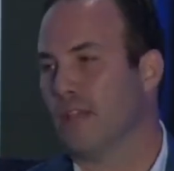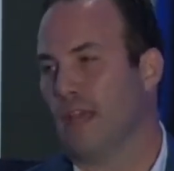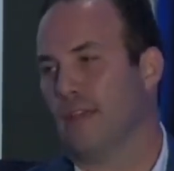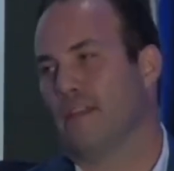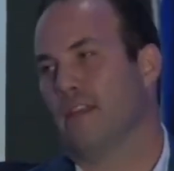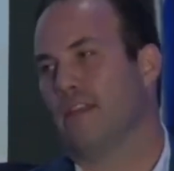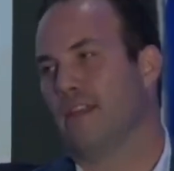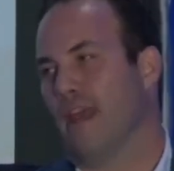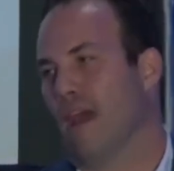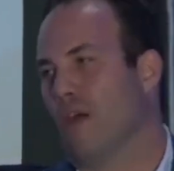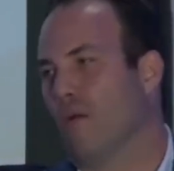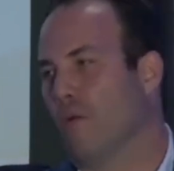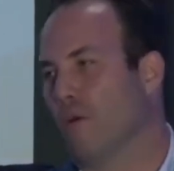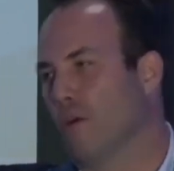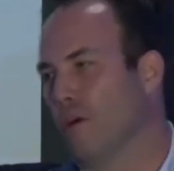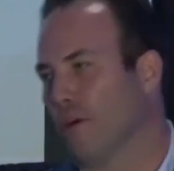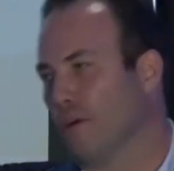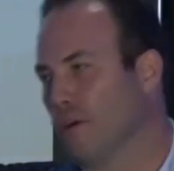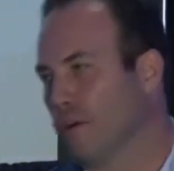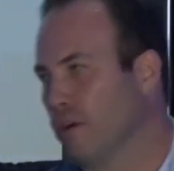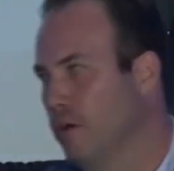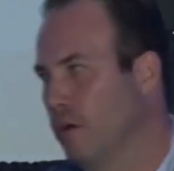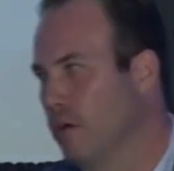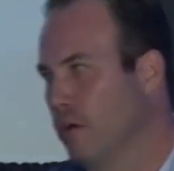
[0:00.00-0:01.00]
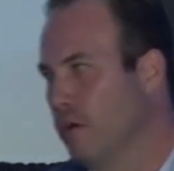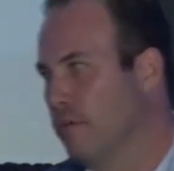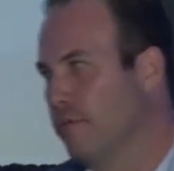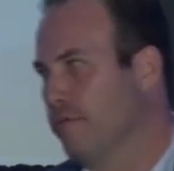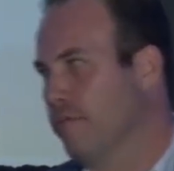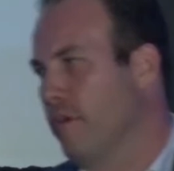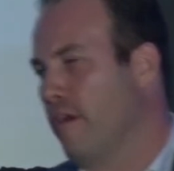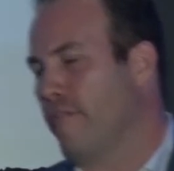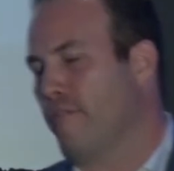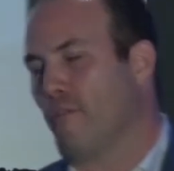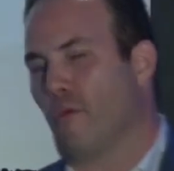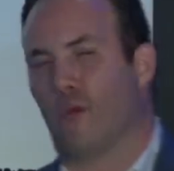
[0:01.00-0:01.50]
and the network
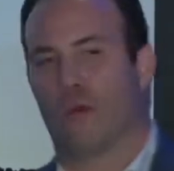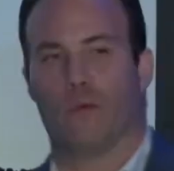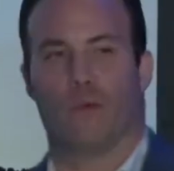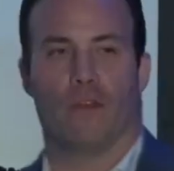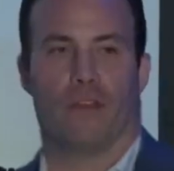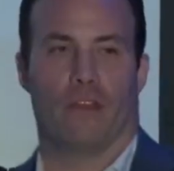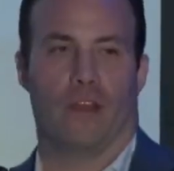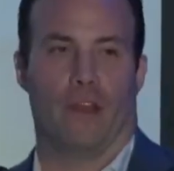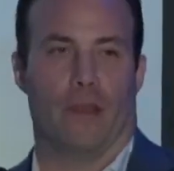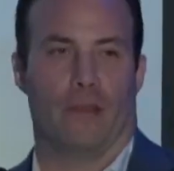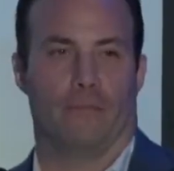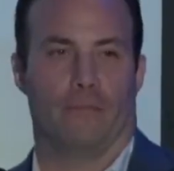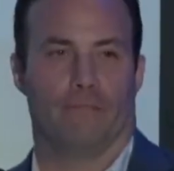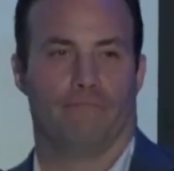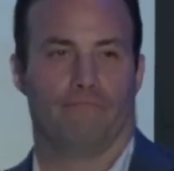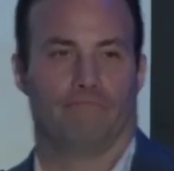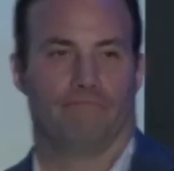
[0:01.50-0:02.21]
for everyone within it.